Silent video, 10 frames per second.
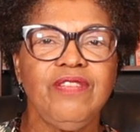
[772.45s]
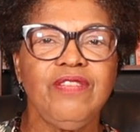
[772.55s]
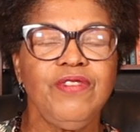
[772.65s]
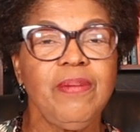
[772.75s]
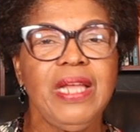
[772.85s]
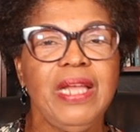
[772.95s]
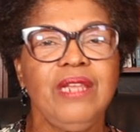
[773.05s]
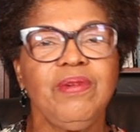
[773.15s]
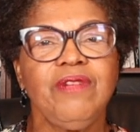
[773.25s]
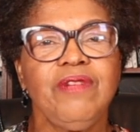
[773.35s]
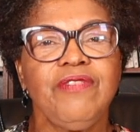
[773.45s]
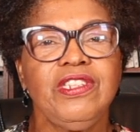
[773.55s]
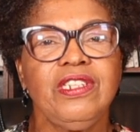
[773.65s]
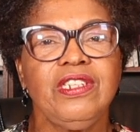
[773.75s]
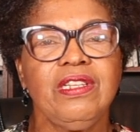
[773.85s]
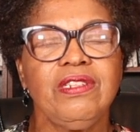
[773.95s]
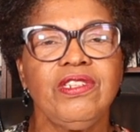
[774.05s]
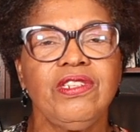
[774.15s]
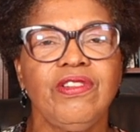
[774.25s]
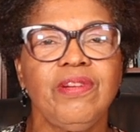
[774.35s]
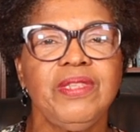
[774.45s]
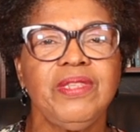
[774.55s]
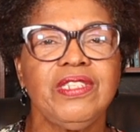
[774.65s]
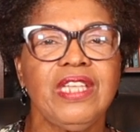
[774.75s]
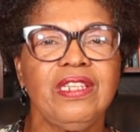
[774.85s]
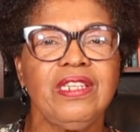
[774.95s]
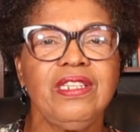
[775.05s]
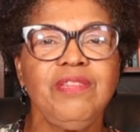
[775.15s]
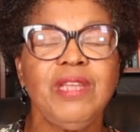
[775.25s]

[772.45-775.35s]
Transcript: If you're bilingual, French and English, and you're coming to Canada,